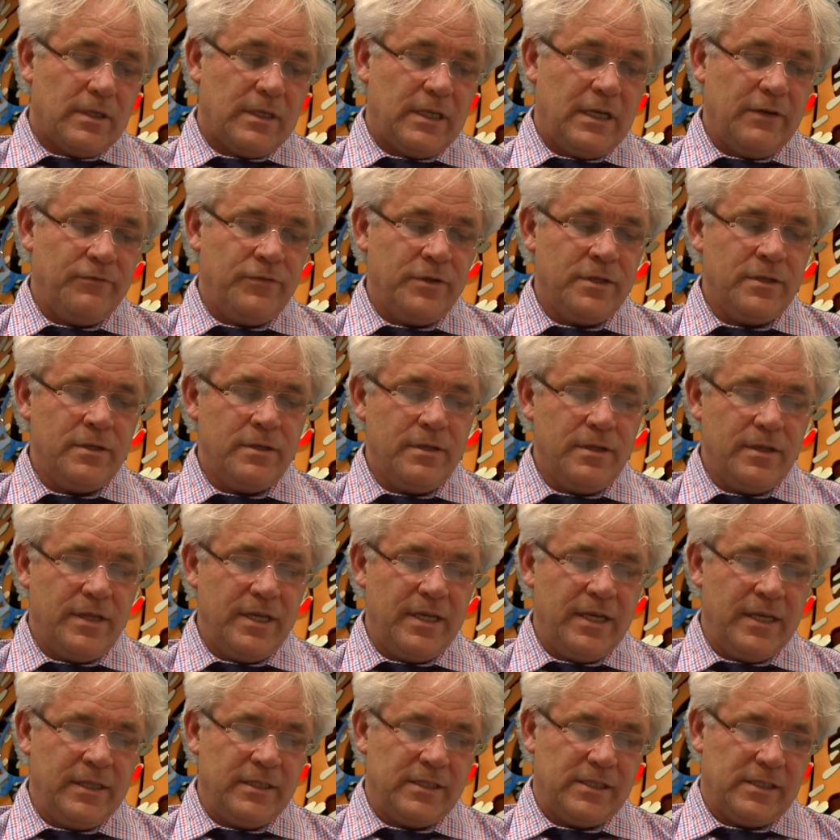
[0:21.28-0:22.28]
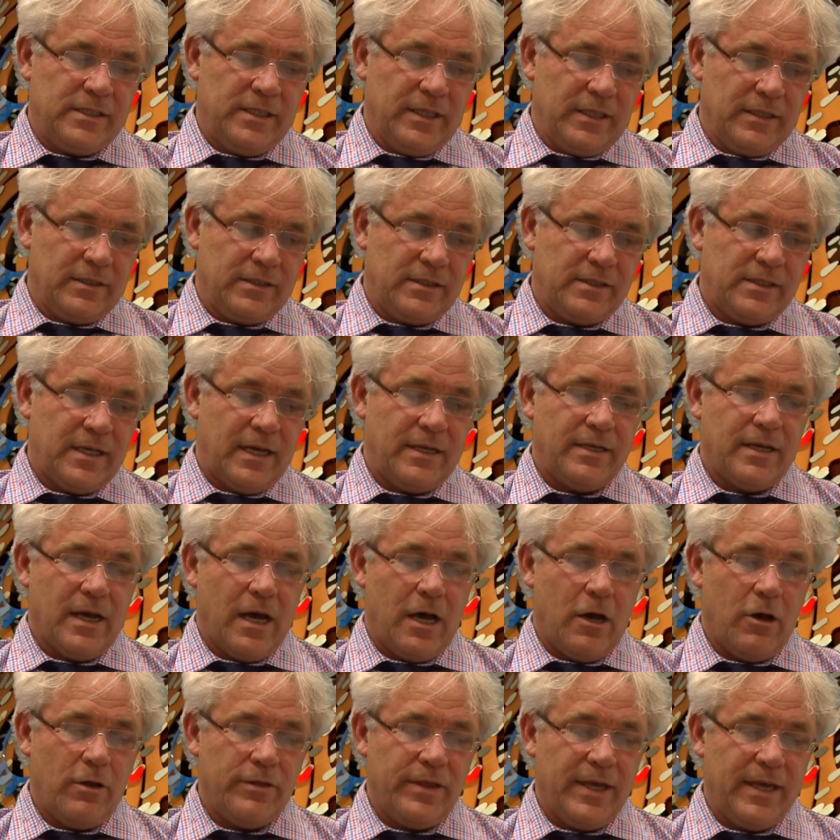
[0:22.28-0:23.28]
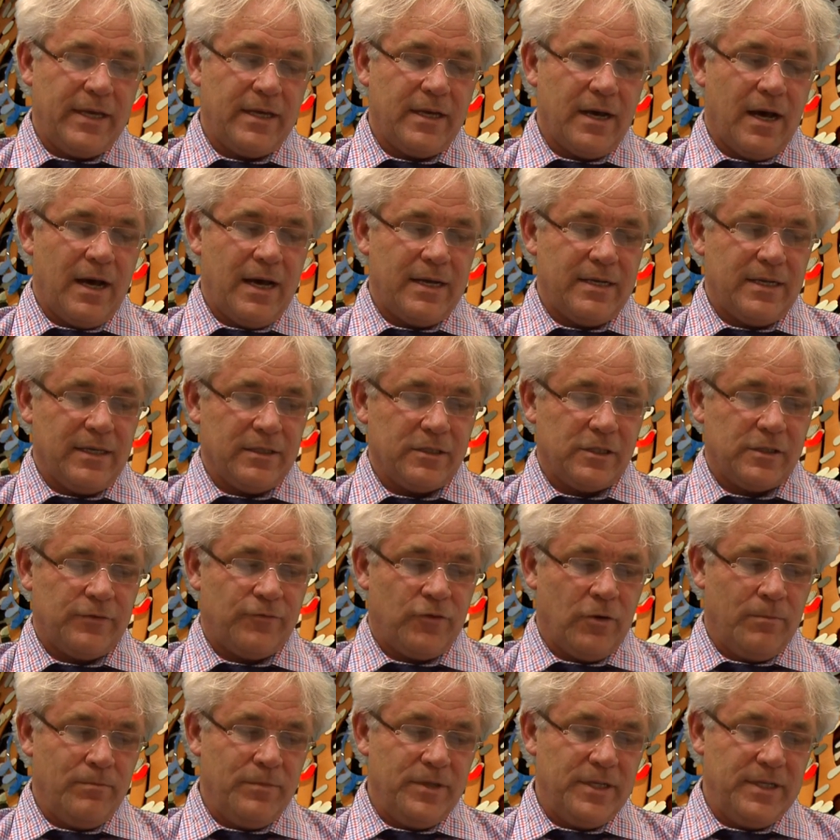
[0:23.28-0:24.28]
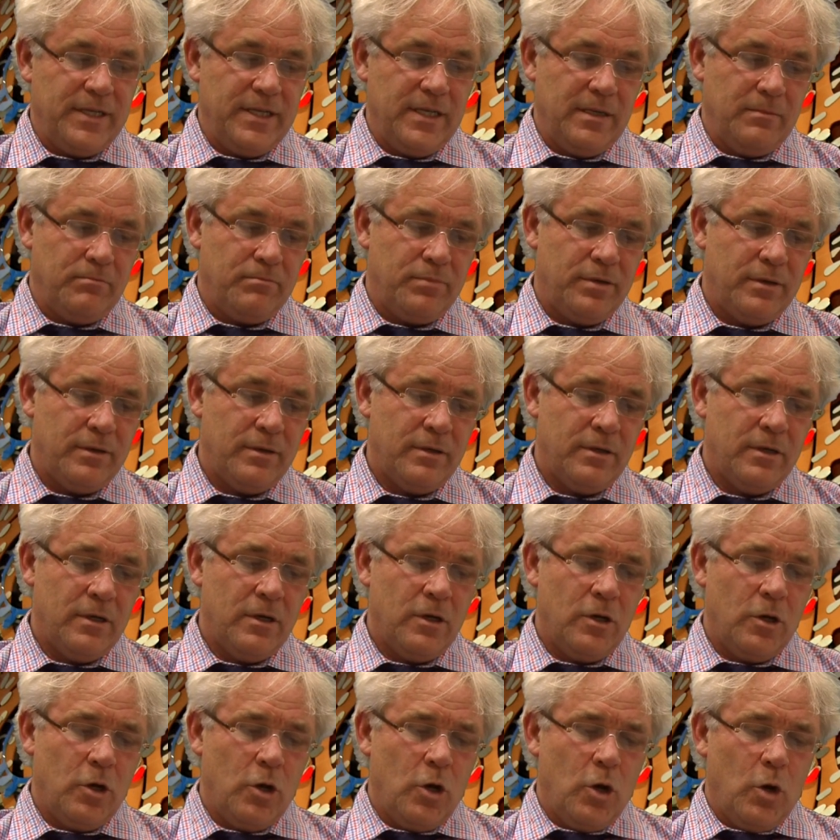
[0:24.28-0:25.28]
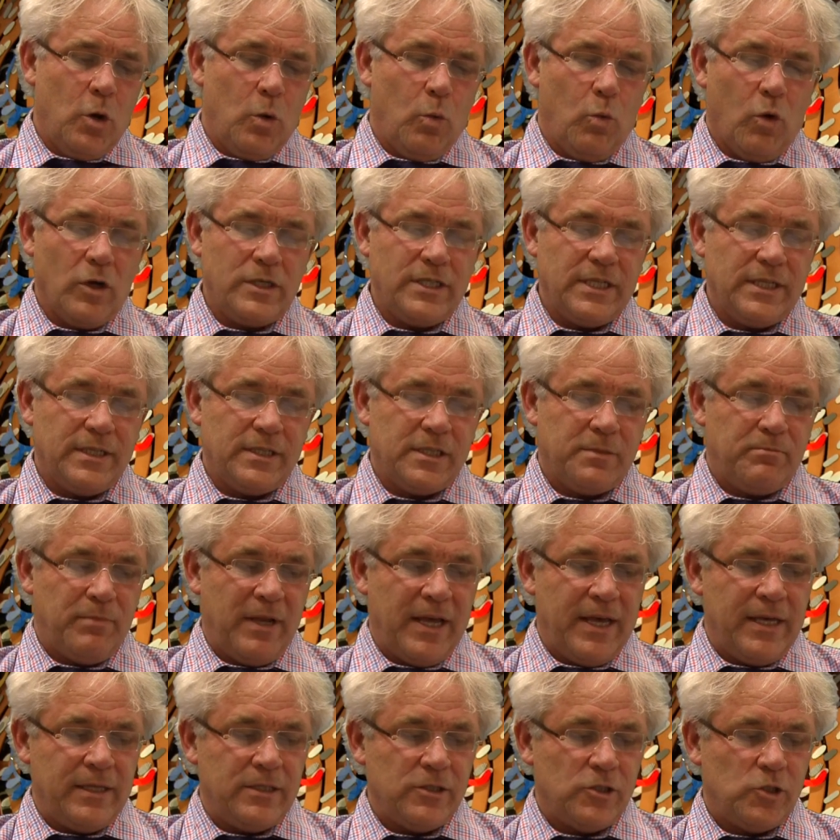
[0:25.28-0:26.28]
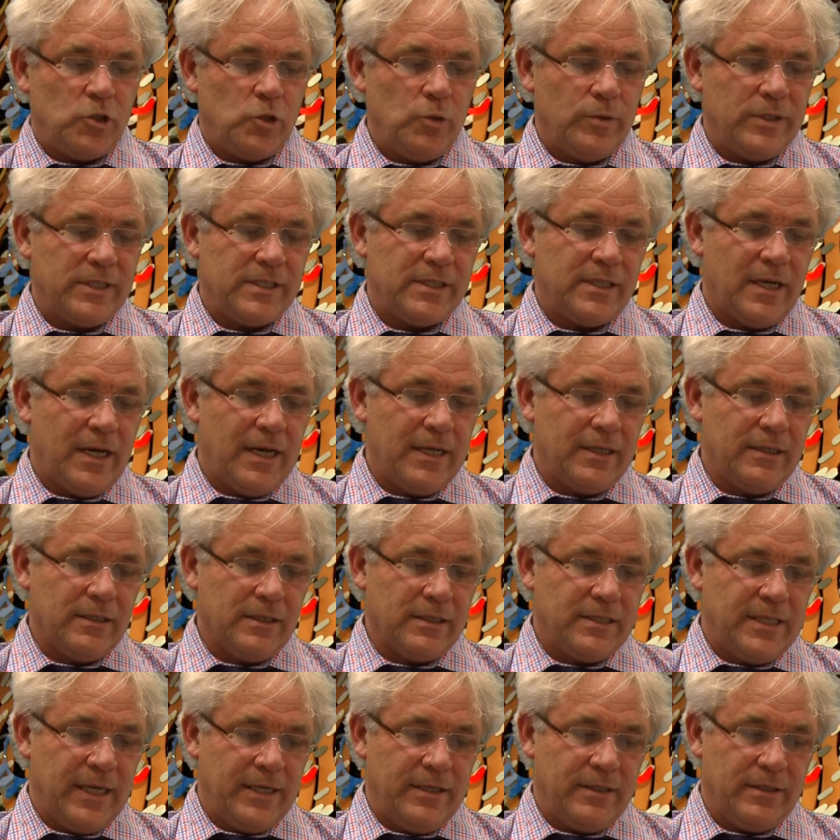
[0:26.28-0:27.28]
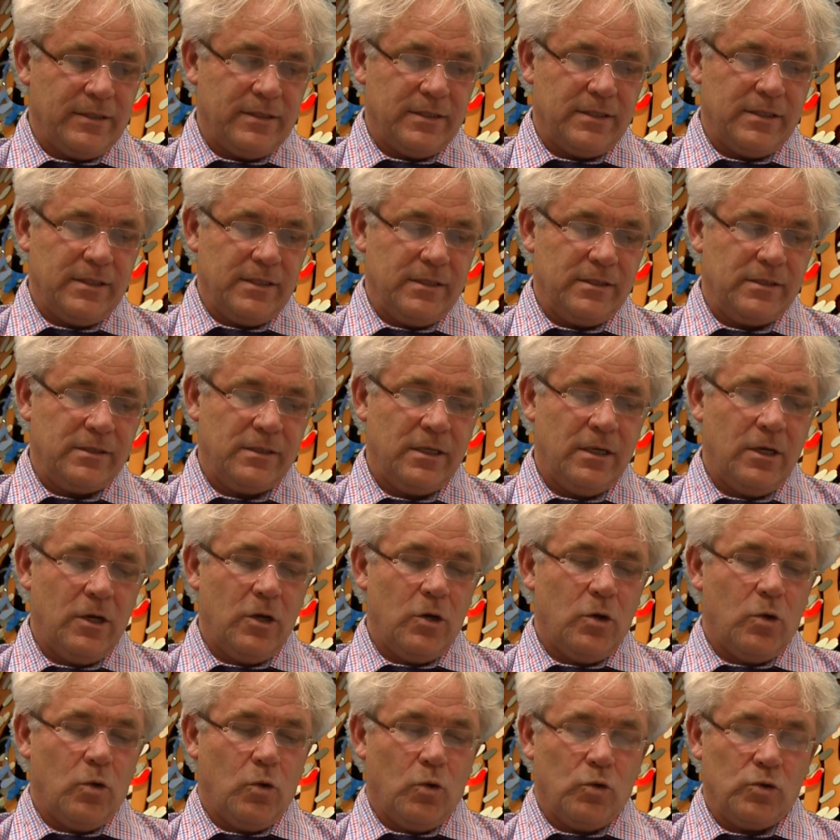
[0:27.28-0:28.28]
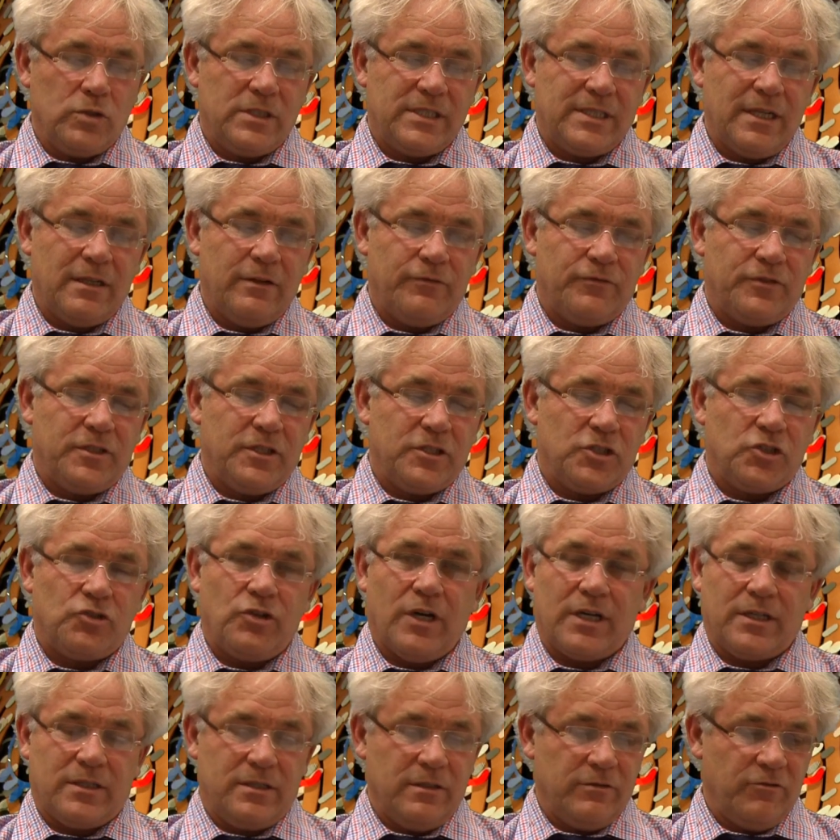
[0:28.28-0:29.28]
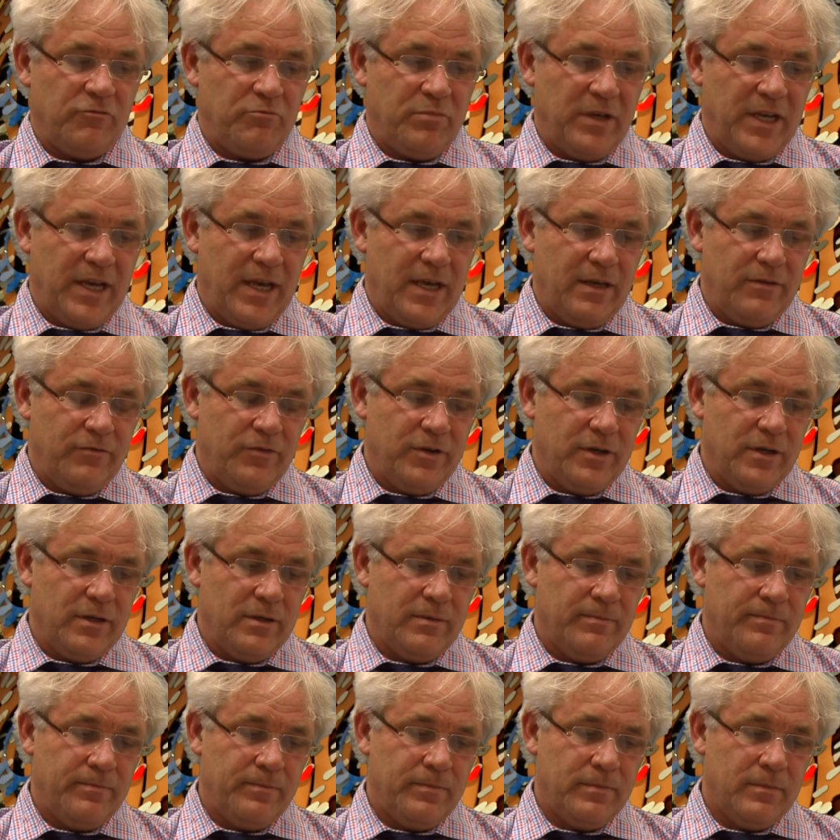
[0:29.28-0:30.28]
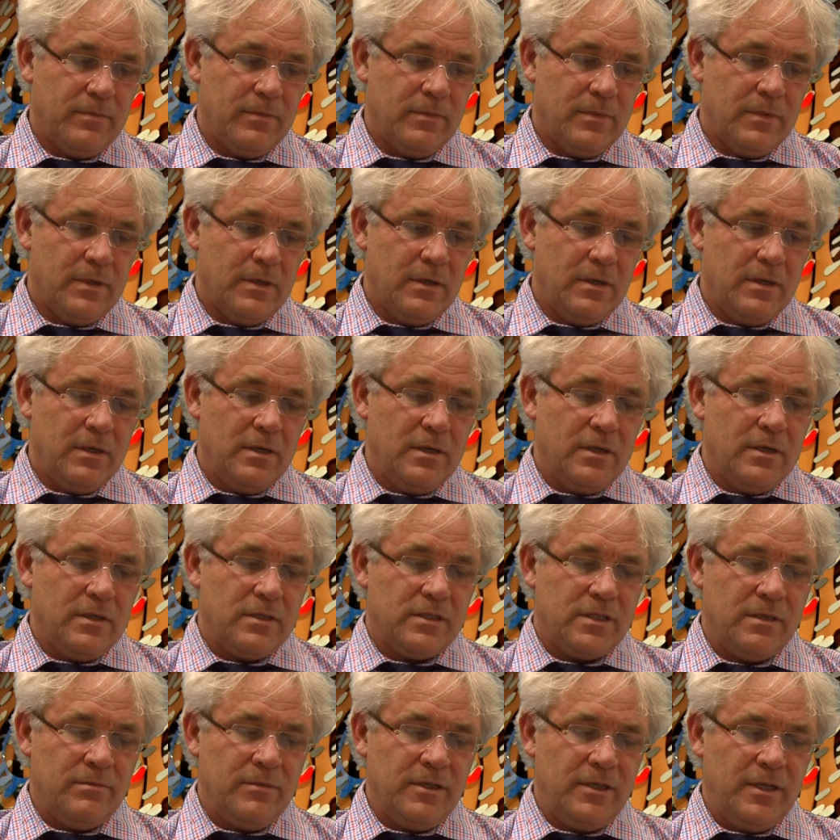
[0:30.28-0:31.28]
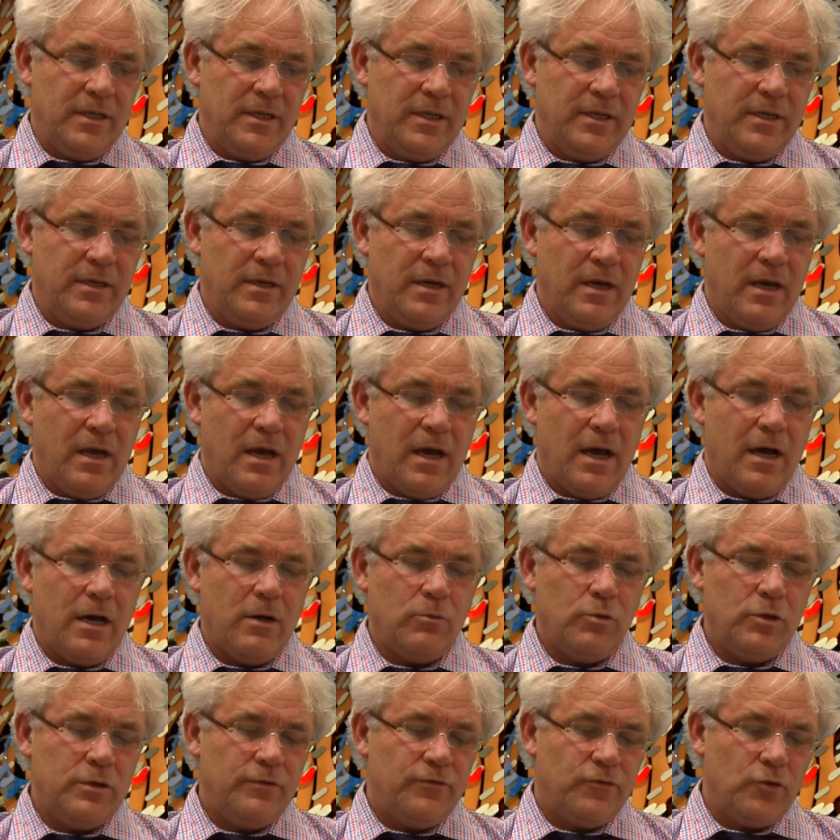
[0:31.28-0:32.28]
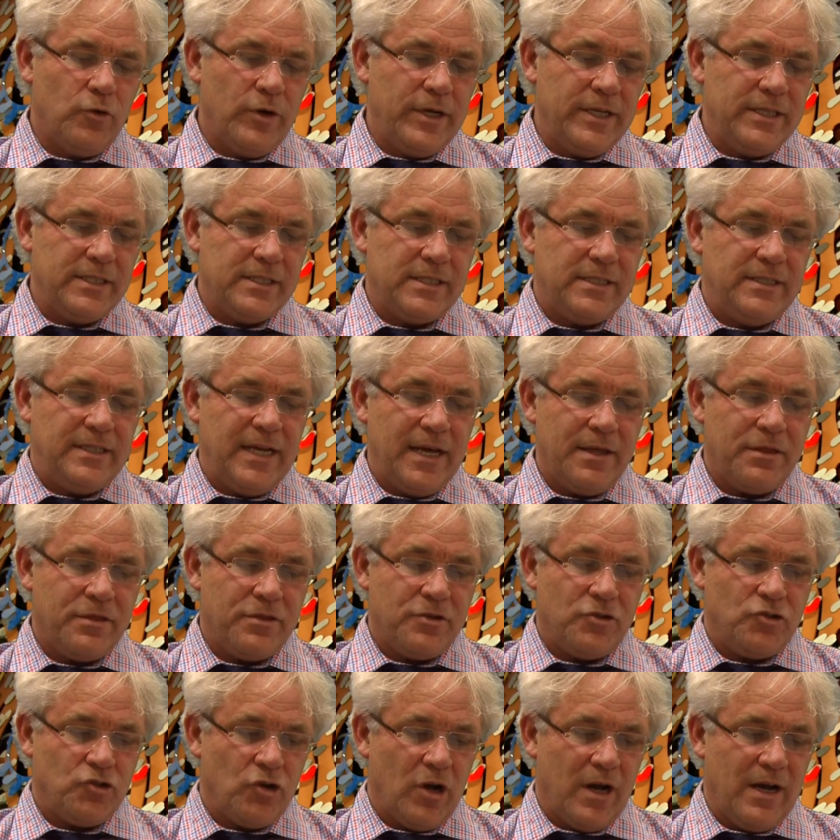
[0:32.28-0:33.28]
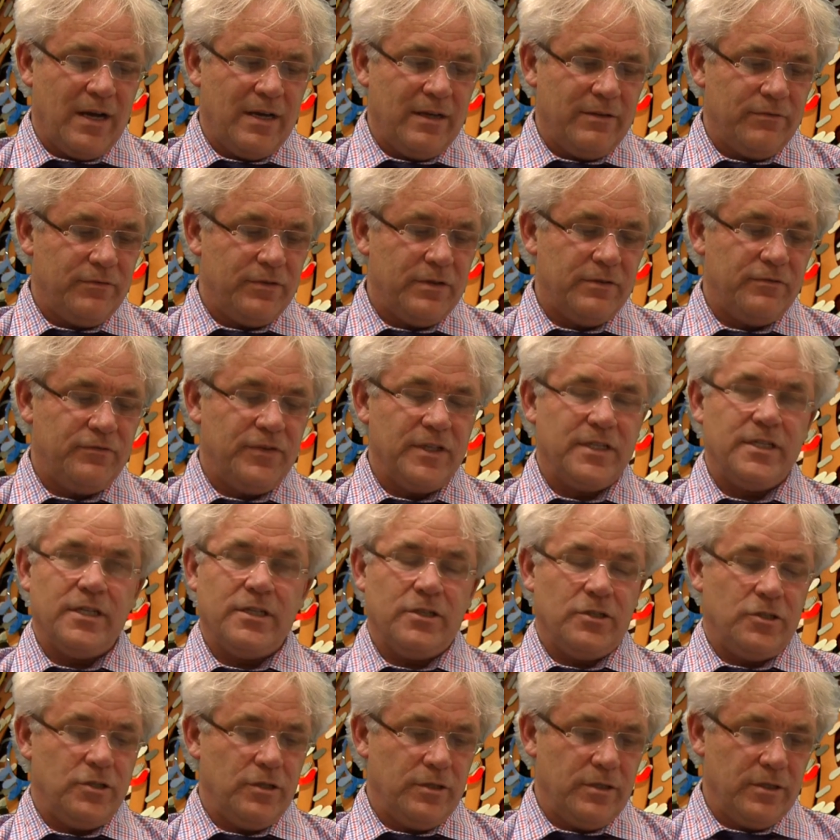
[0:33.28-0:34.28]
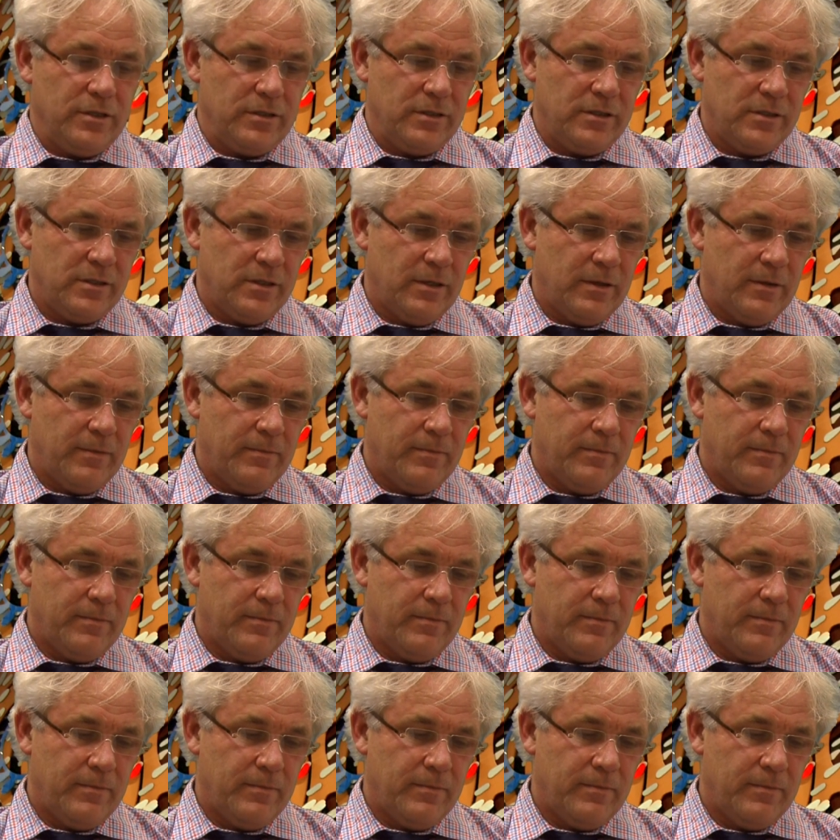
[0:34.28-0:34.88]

Given the instincts and how they guide us from the deep, what explains suicidal tendencies or self destructive behavior? Similarly, how would Freud's death drive fit into this?